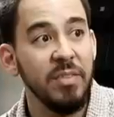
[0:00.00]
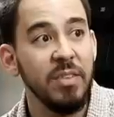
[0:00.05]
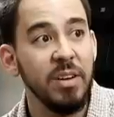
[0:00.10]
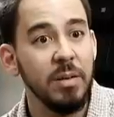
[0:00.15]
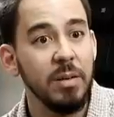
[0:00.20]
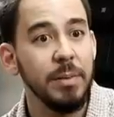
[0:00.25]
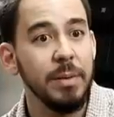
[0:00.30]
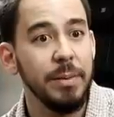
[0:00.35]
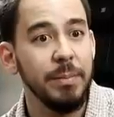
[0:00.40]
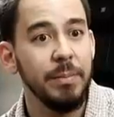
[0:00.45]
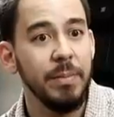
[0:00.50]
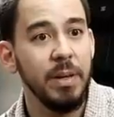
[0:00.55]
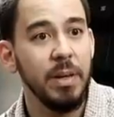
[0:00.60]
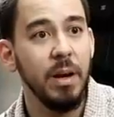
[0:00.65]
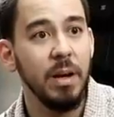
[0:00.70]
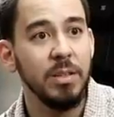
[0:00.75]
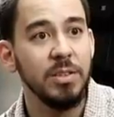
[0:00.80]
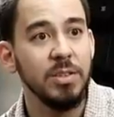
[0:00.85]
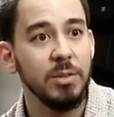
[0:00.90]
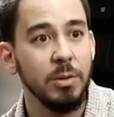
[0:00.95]
definitely
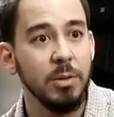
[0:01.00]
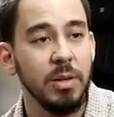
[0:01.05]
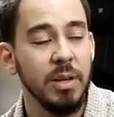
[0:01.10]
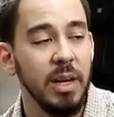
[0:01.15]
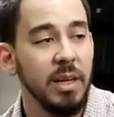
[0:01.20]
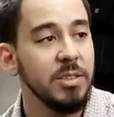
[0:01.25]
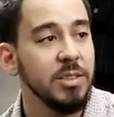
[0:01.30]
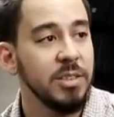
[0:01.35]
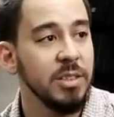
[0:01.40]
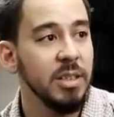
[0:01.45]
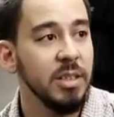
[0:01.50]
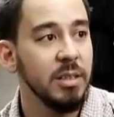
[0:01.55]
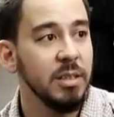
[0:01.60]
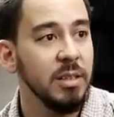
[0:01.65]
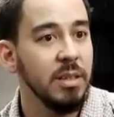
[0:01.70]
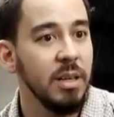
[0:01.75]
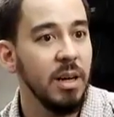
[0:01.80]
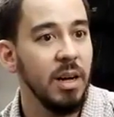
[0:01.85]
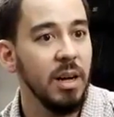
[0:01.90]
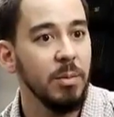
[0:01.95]
be on tour next year.
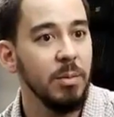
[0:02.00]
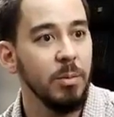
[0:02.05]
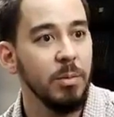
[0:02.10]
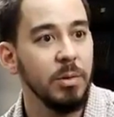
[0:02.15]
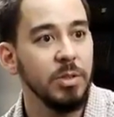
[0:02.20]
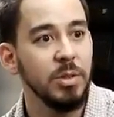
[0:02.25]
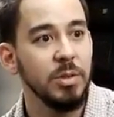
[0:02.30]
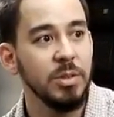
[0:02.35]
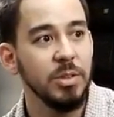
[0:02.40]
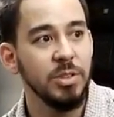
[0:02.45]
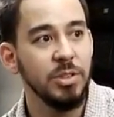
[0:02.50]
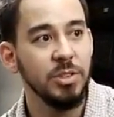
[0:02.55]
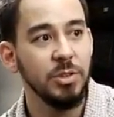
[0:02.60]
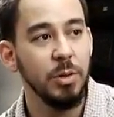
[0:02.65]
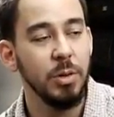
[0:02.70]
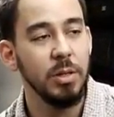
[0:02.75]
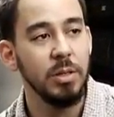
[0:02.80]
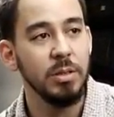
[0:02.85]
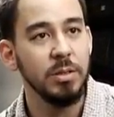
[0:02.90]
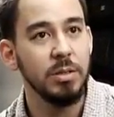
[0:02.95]
Okay. We're doing a
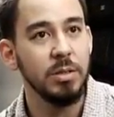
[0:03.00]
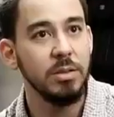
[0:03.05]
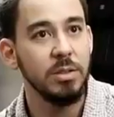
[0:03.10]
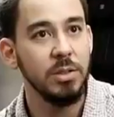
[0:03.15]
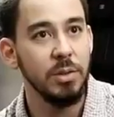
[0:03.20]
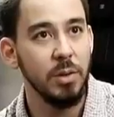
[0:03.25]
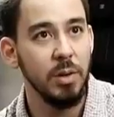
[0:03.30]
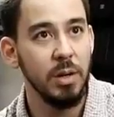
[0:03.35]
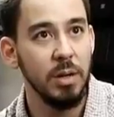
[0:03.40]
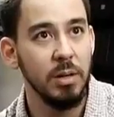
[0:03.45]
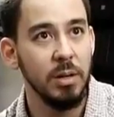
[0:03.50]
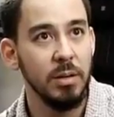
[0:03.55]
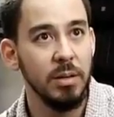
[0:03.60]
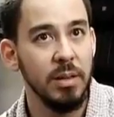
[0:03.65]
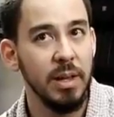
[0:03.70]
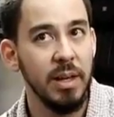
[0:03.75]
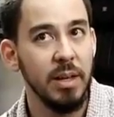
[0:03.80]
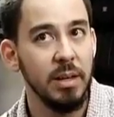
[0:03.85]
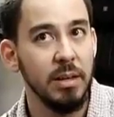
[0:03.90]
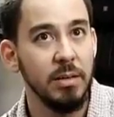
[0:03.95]
short tour
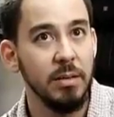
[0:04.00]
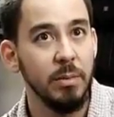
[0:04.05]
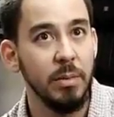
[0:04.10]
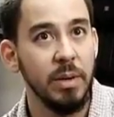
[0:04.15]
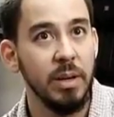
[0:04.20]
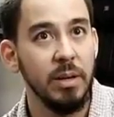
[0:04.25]
that